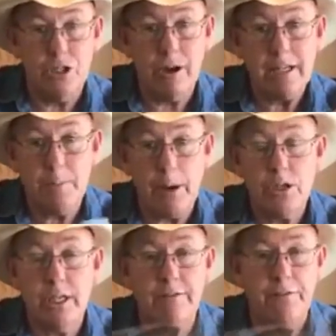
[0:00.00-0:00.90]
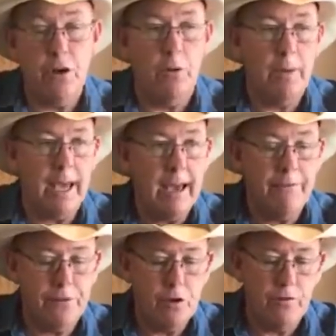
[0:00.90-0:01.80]
The transparency film,
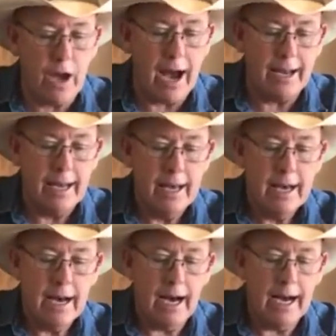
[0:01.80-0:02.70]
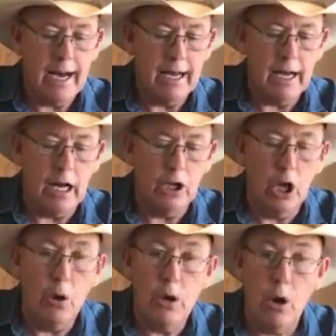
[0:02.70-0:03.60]
if you've got uh, a
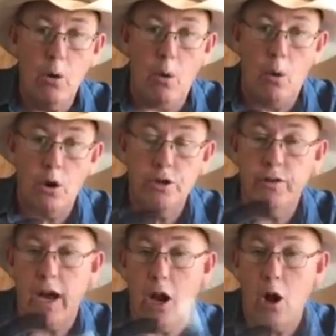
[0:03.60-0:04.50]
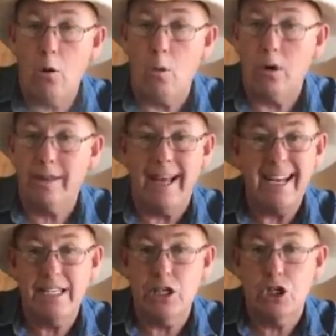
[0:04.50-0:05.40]
logo or you've got artwork
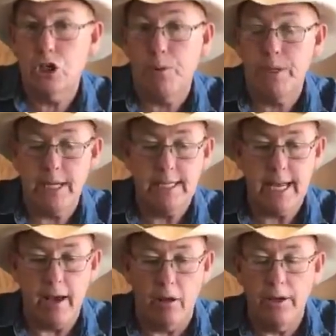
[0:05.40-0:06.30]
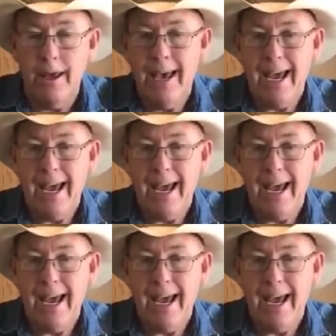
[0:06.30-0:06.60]
that isn't super detailed,